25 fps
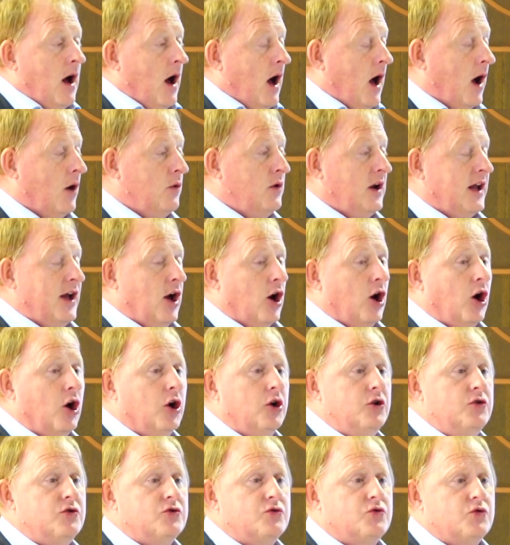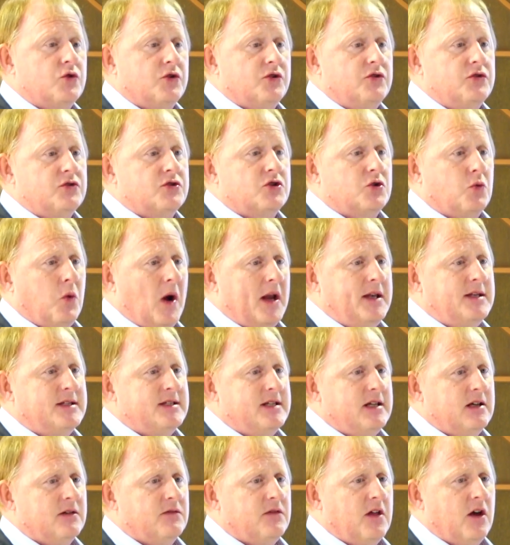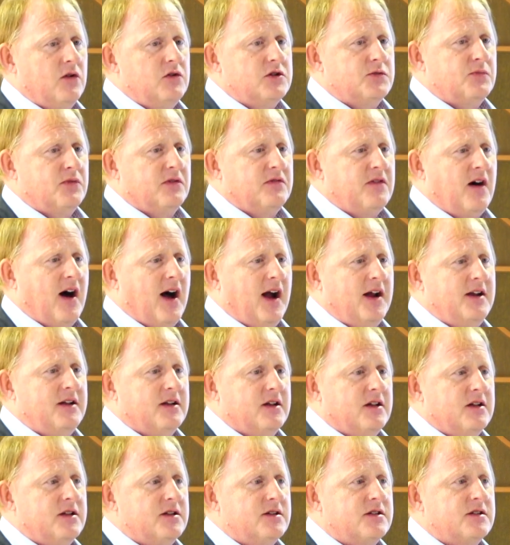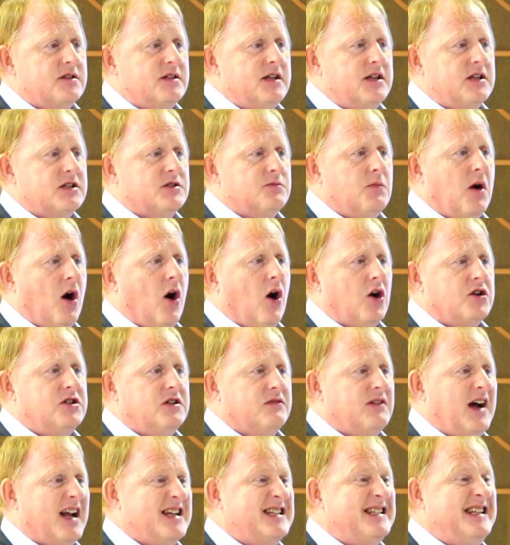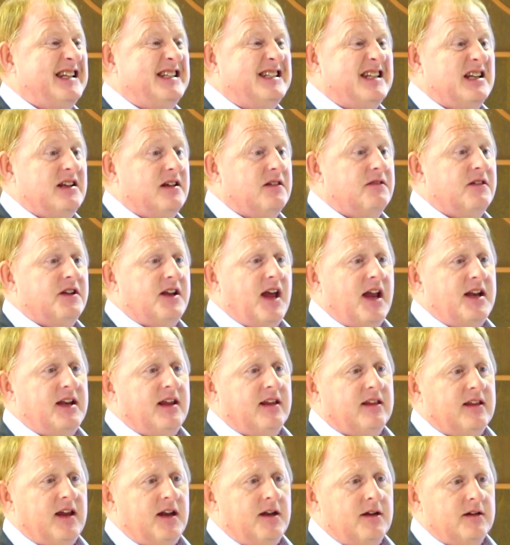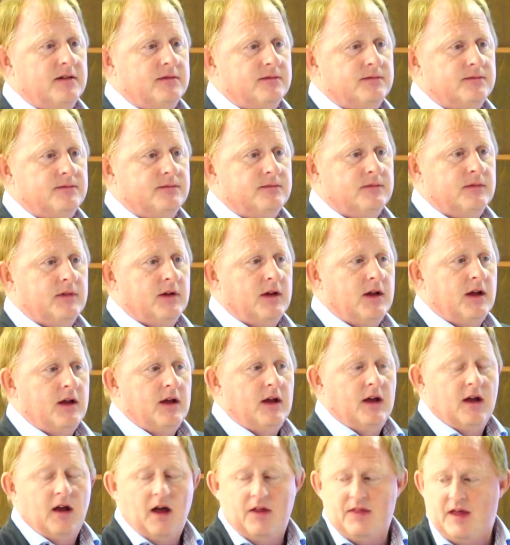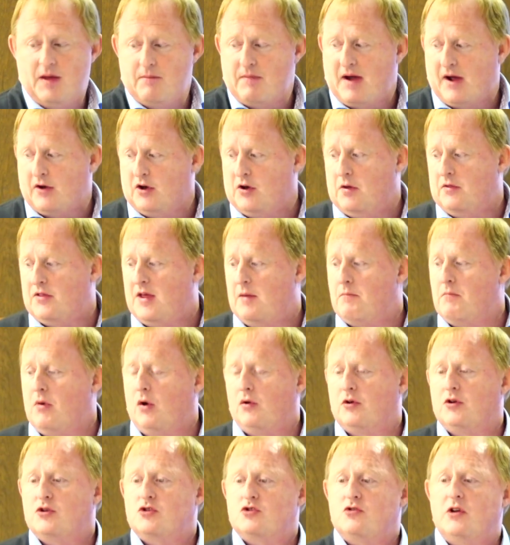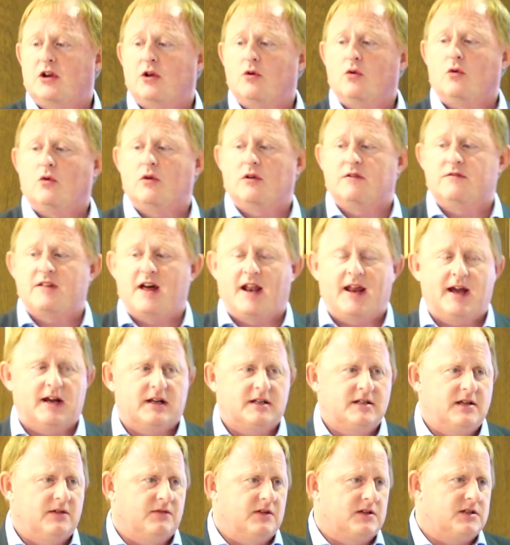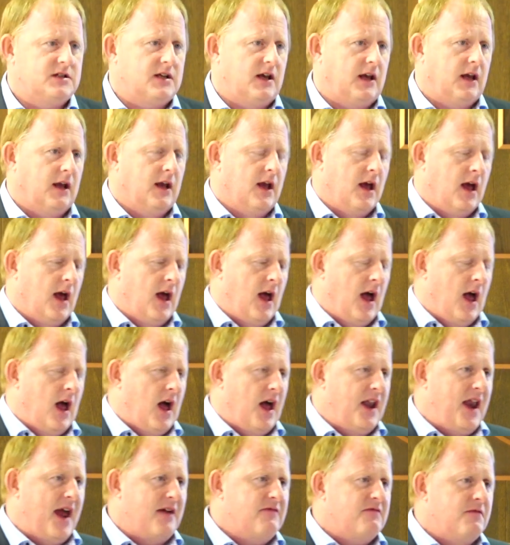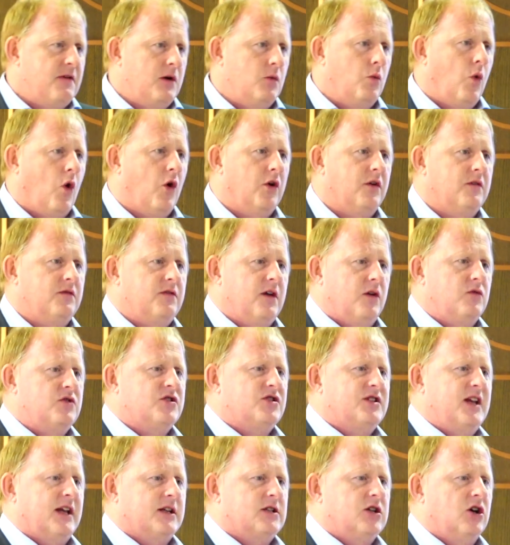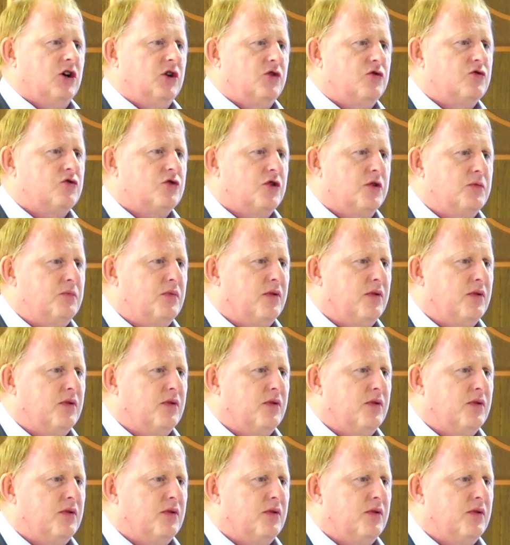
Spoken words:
Only 120 of those providers since March have actually delivered anything, and they're monitoring all of that activity. And every one of those 600